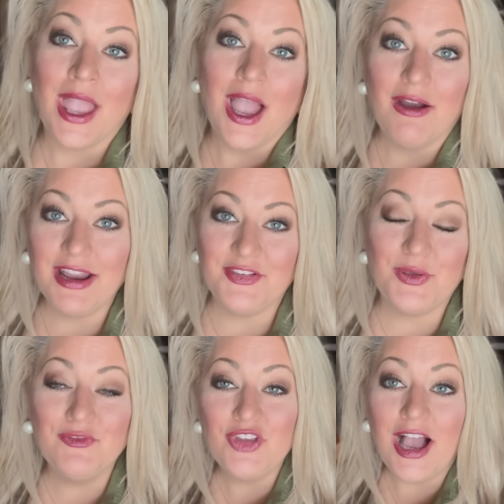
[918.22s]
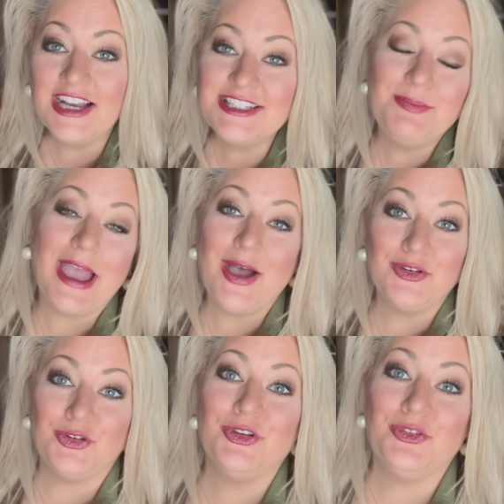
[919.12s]
All right, so I've talked
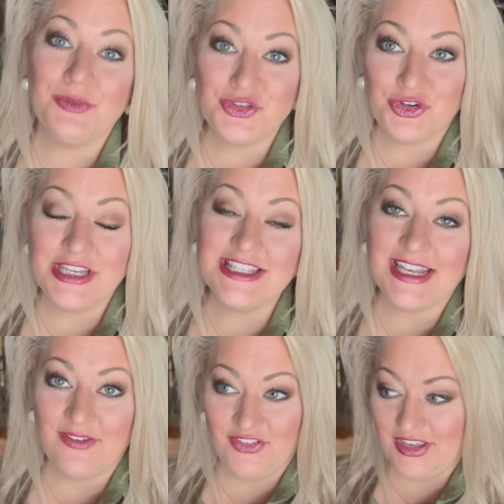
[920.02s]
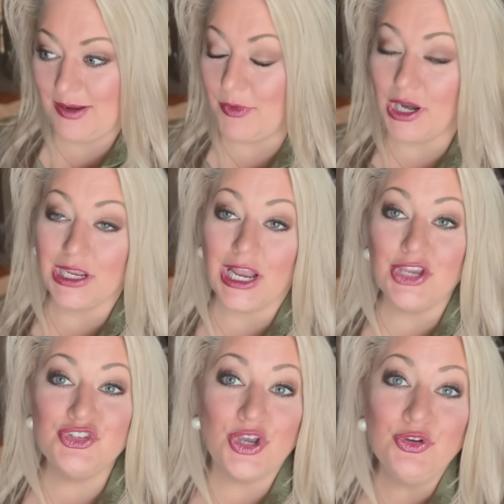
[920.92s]
about Christmas trends that I've seen at market. I
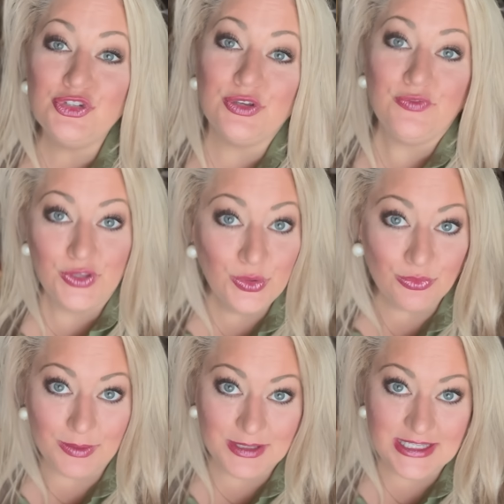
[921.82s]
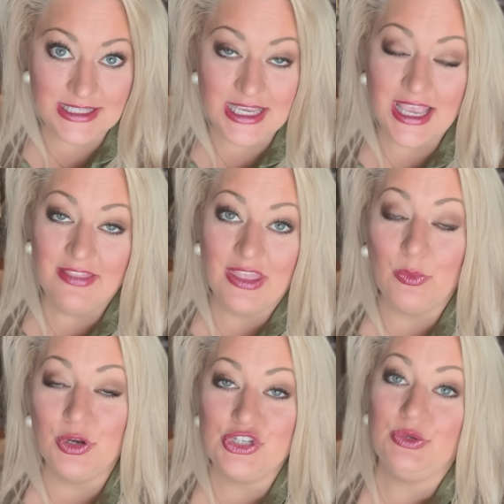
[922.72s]
showed you a few ribbons that
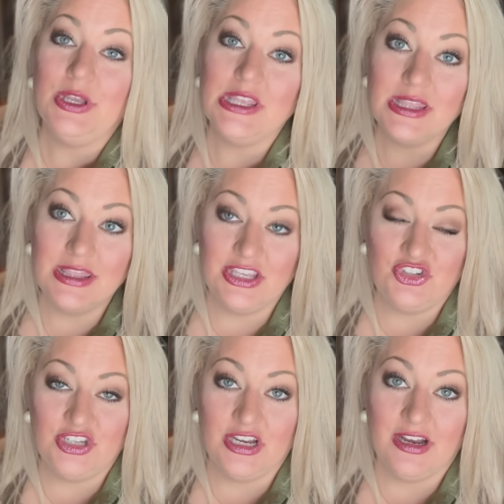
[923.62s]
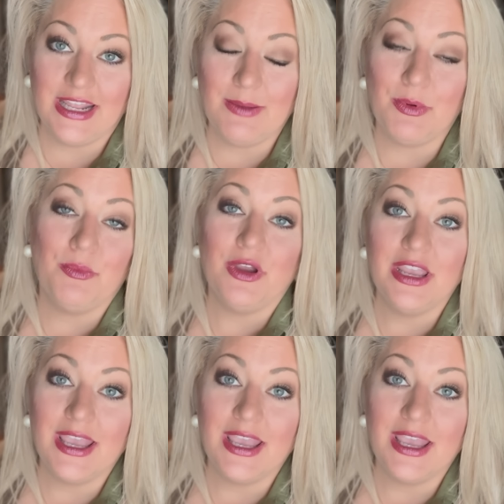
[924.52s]
we're doing this year at Amber Marie &